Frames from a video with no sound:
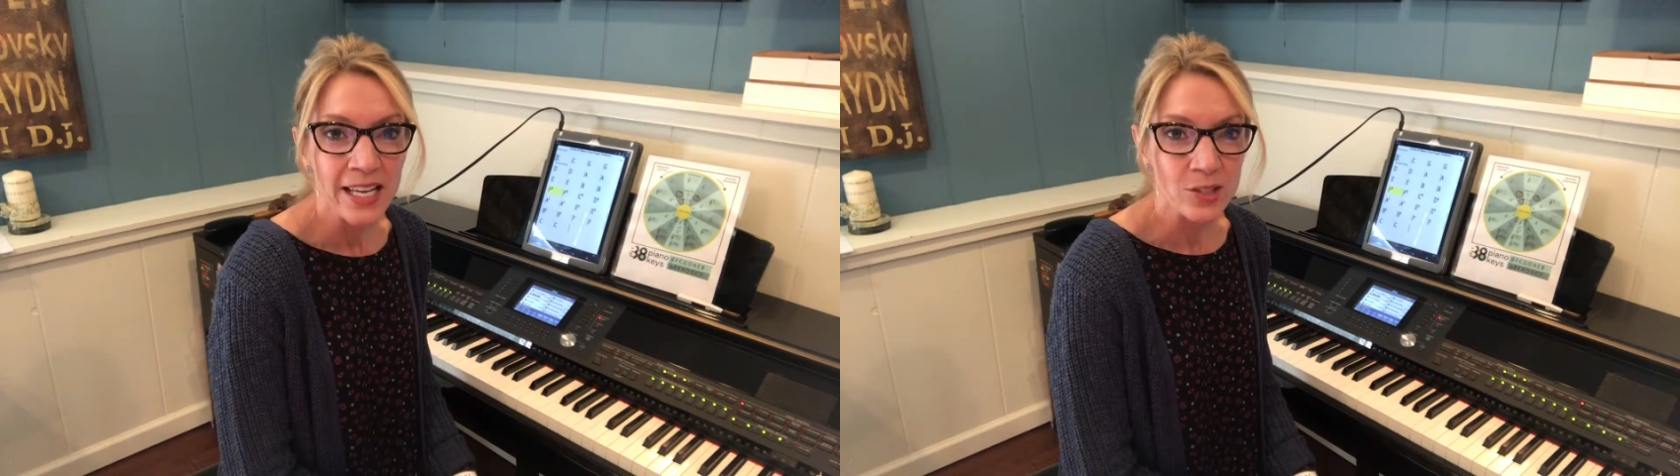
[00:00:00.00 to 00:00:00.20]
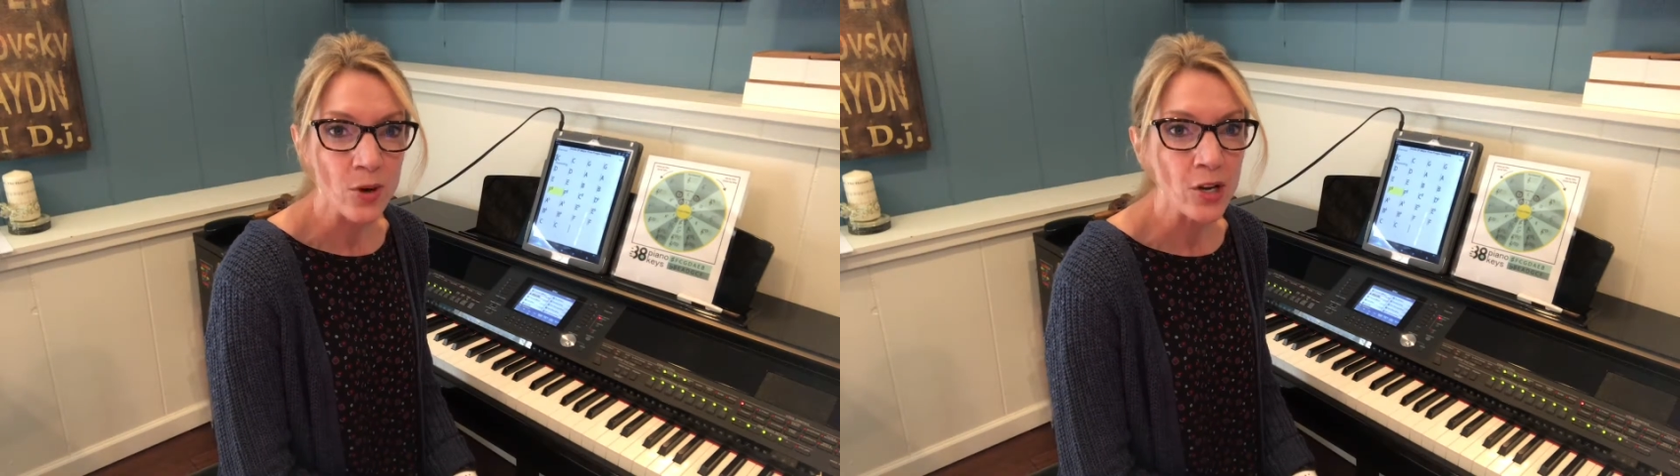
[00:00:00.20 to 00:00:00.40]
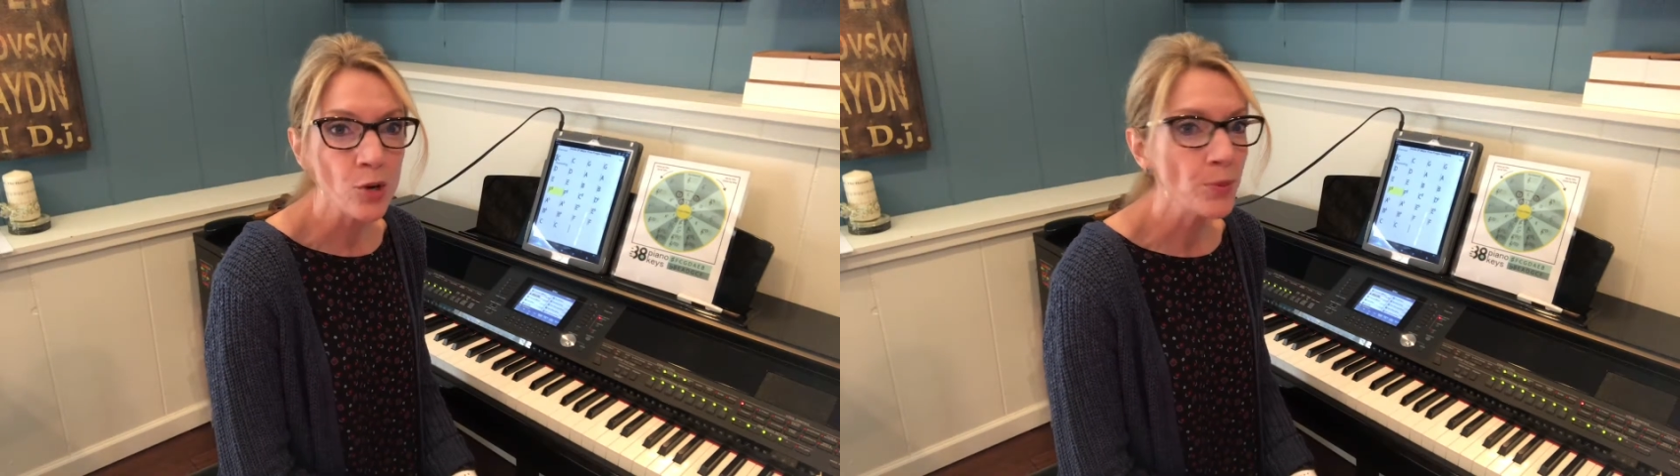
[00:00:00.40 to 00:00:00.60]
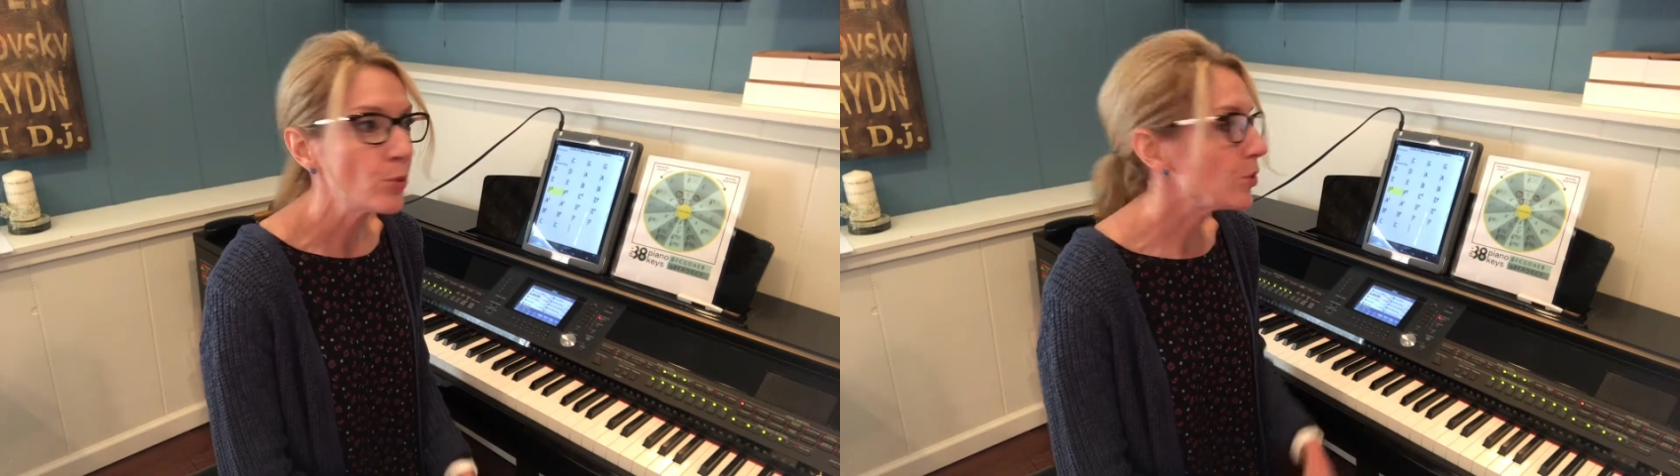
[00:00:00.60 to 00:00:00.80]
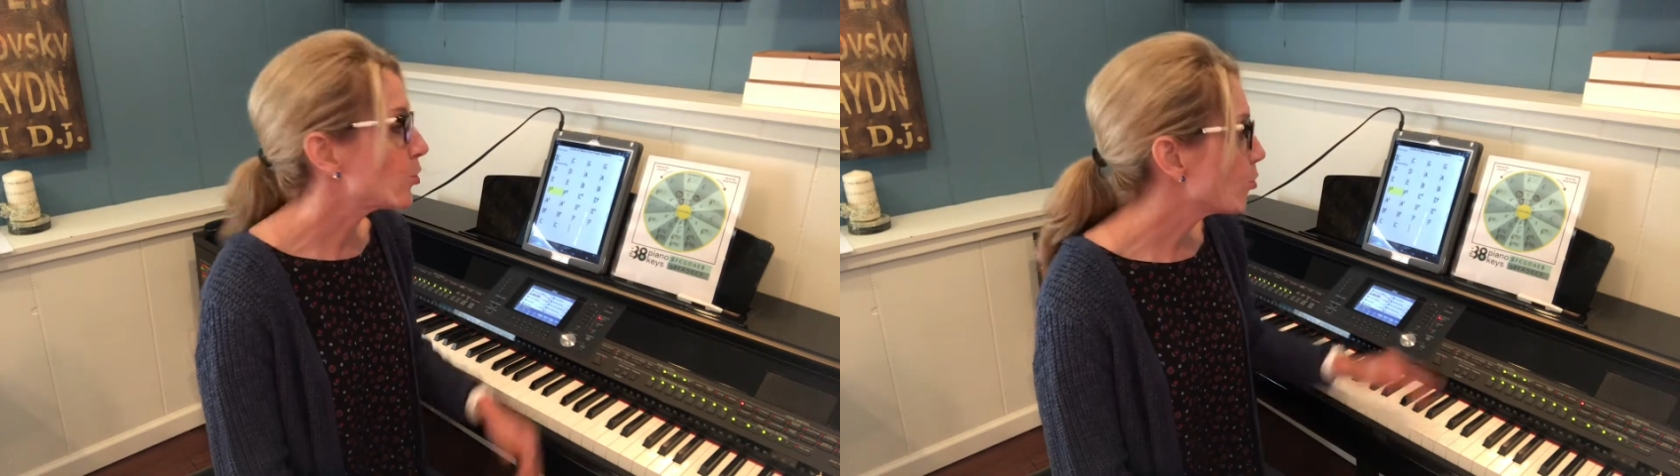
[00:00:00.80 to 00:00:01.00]
So I hope
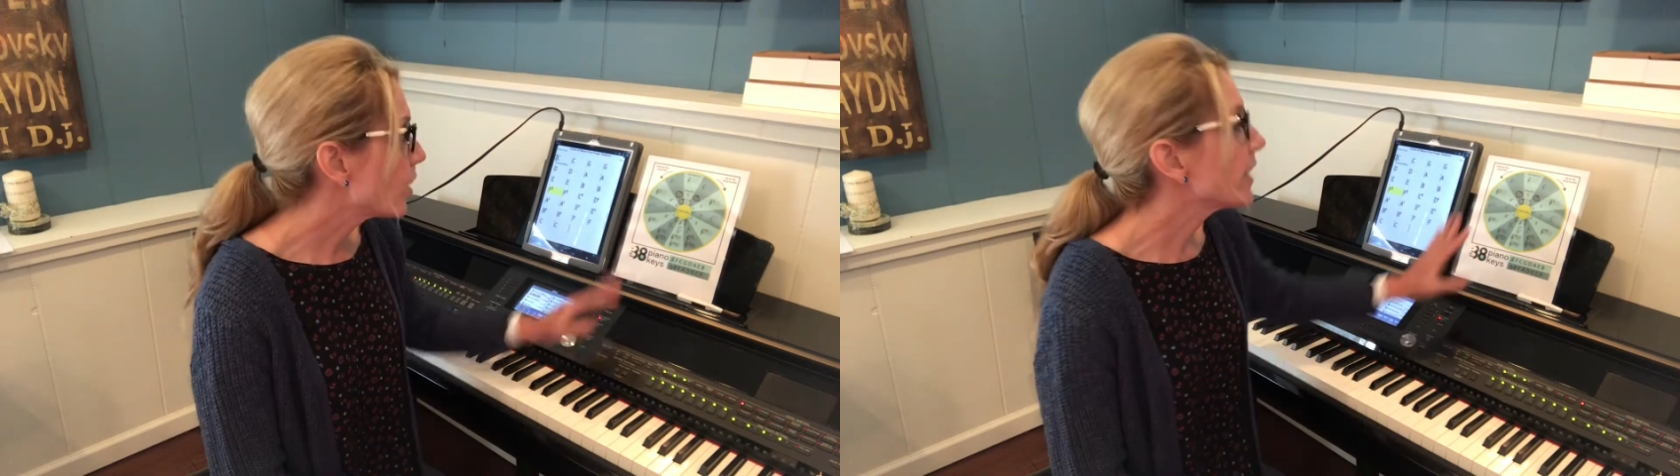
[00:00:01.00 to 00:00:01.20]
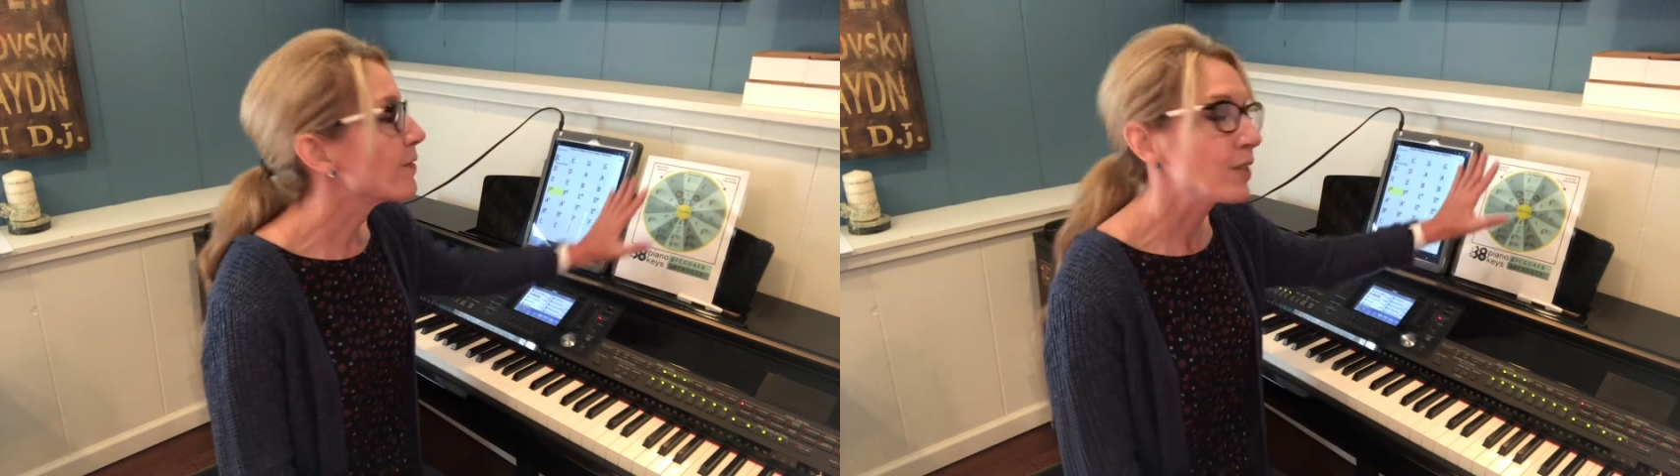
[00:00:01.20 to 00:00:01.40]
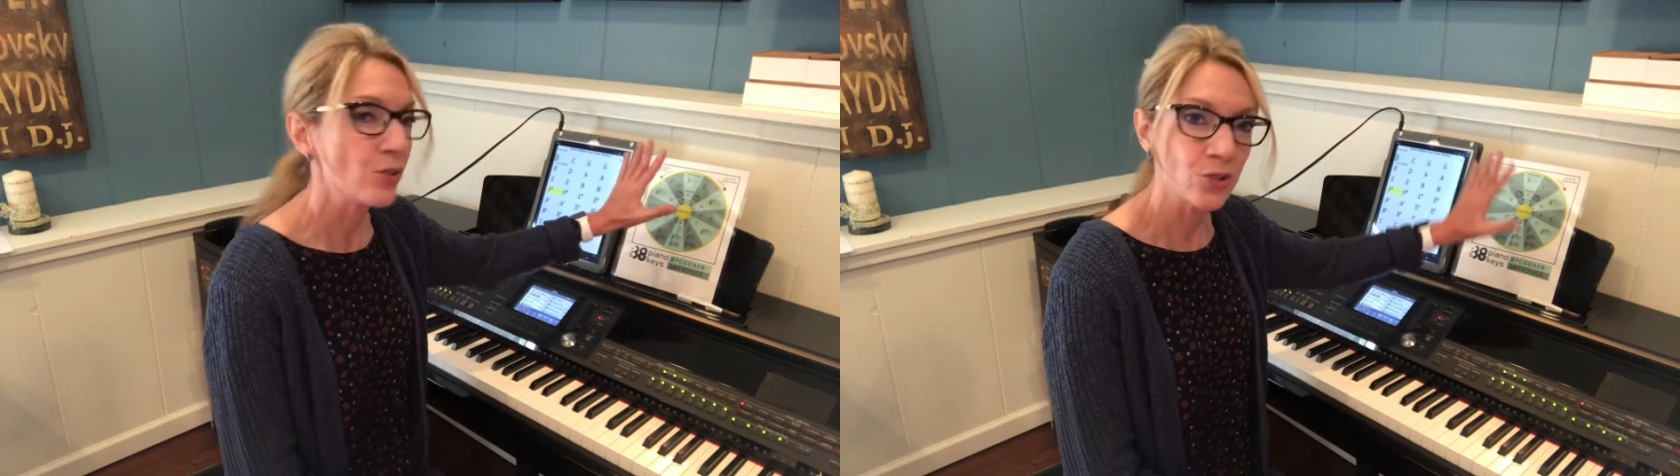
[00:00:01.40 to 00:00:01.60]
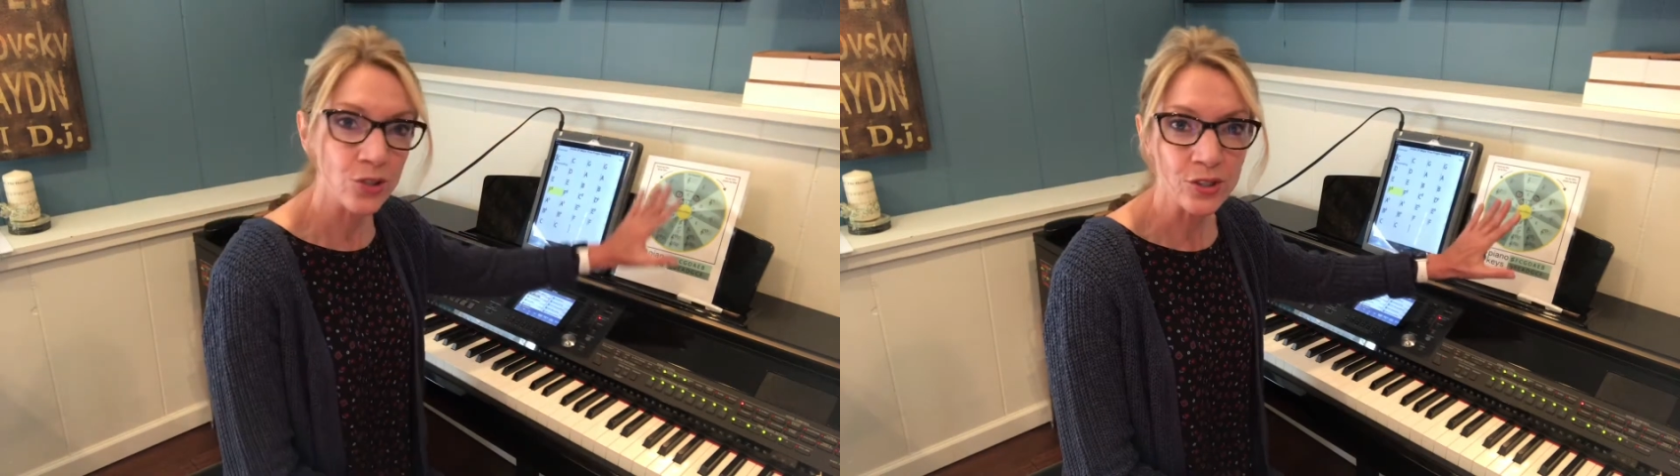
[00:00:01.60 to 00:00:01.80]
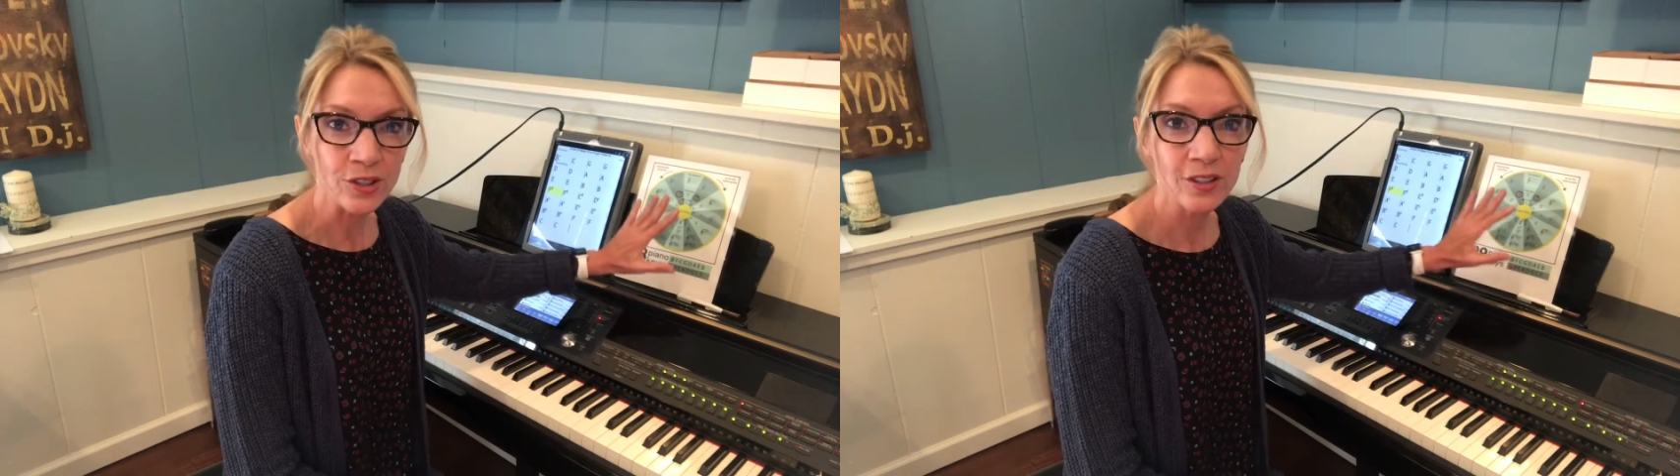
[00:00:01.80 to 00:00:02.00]
you enjoy the
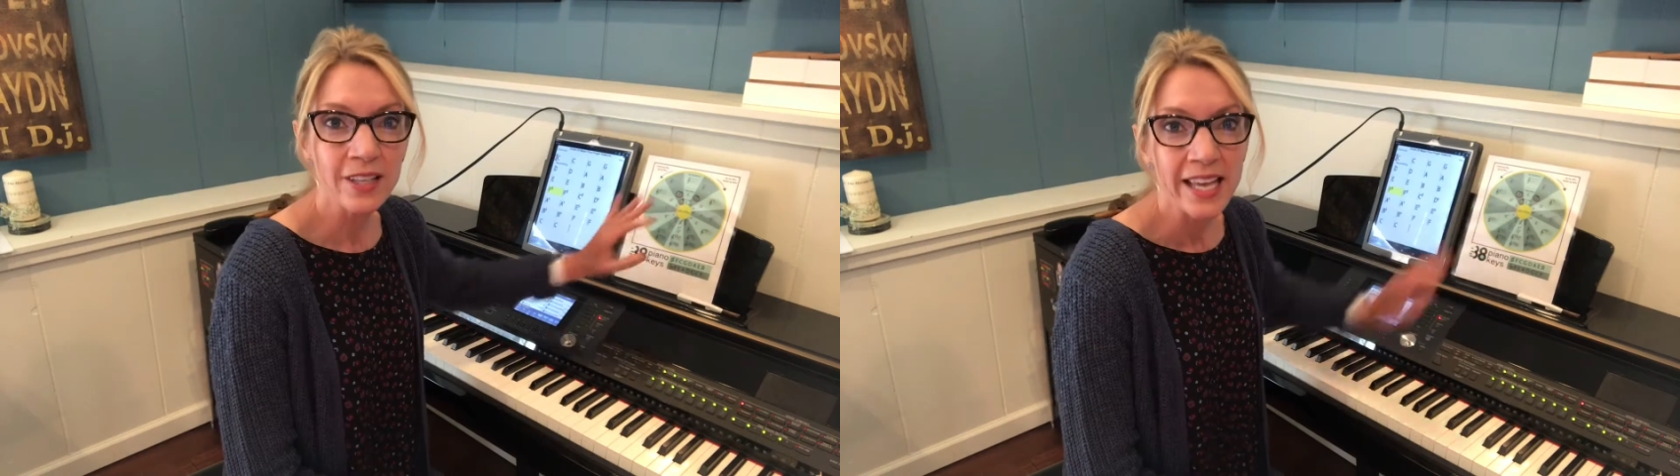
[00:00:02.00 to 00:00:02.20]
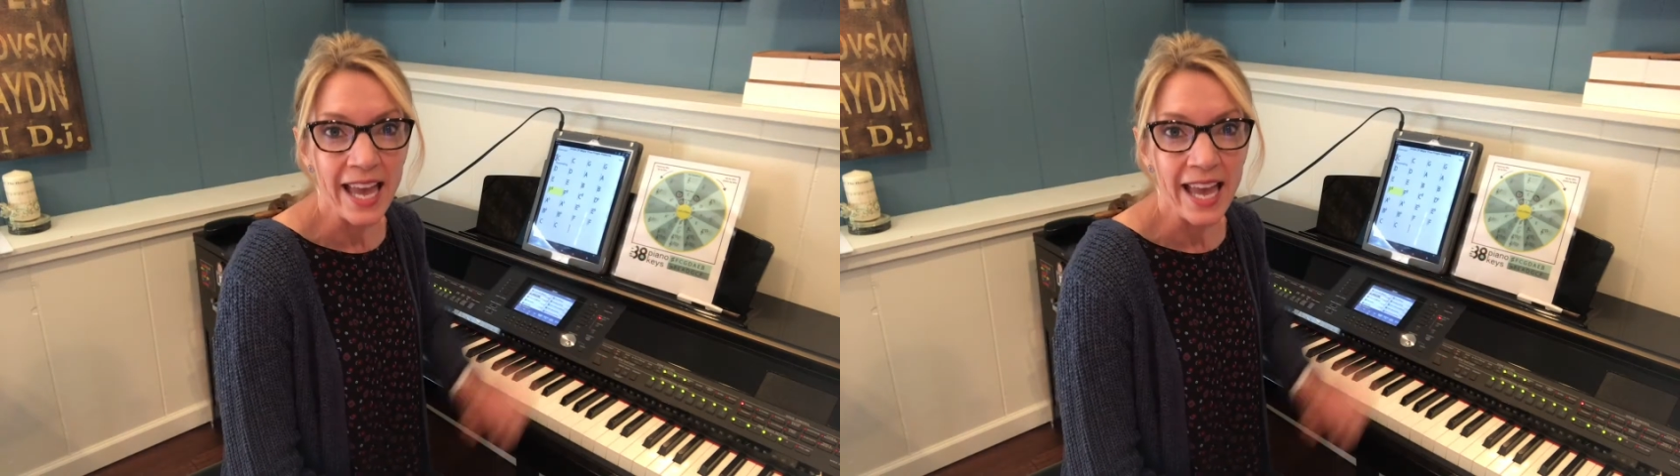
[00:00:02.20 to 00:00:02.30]
circle